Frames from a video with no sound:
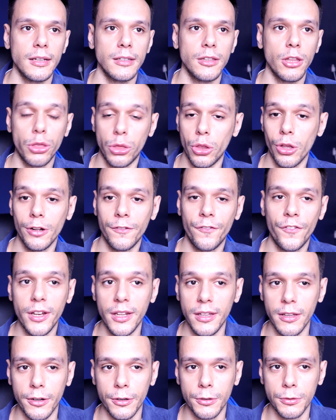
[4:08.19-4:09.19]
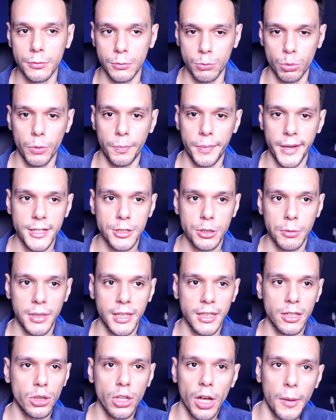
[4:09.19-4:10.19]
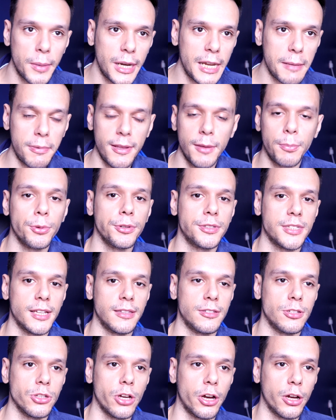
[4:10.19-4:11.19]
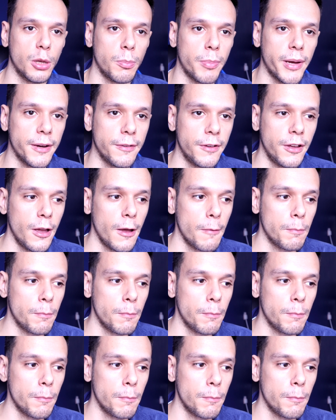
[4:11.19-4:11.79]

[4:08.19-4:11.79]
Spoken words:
The third video will be something that not many people tend to talk about,